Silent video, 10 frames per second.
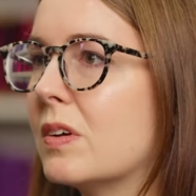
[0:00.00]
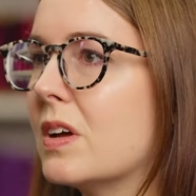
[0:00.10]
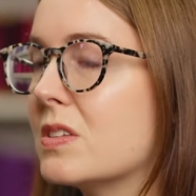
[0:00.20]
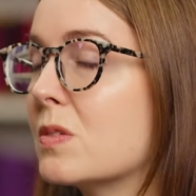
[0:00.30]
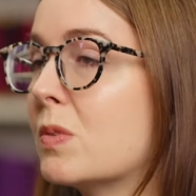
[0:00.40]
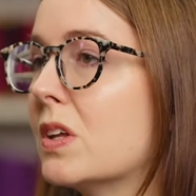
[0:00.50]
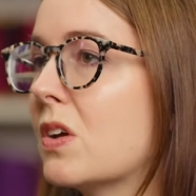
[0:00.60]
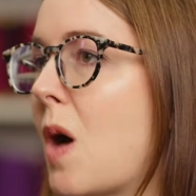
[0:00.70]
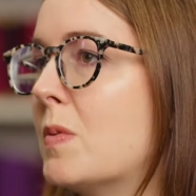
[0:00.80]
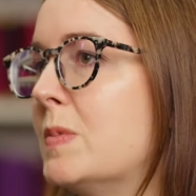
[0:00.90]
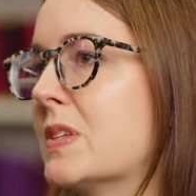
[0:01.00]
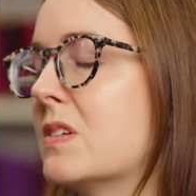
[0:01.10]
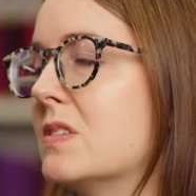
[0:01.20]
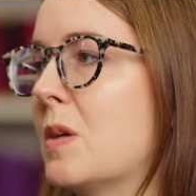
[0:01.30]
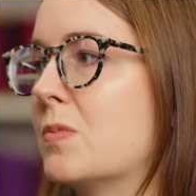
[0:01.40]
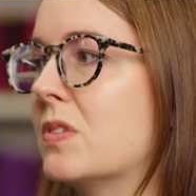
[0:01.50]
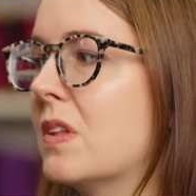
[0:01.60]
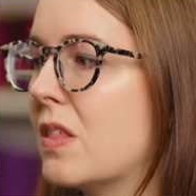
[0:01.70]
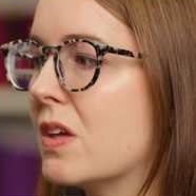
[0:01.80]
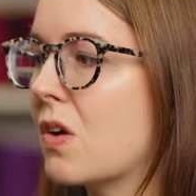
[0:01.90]
It's a really common misconception
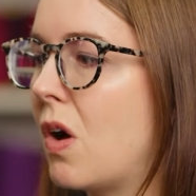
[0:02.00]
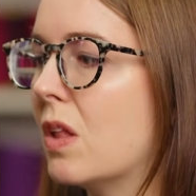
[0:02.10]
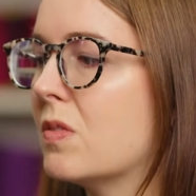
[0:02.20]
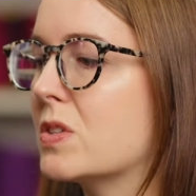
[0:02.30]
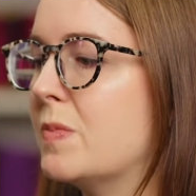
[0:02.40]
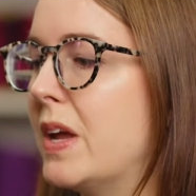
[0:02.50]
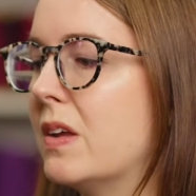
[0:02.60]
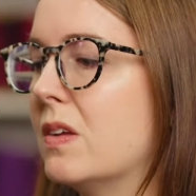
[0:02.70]
that I think all of us make.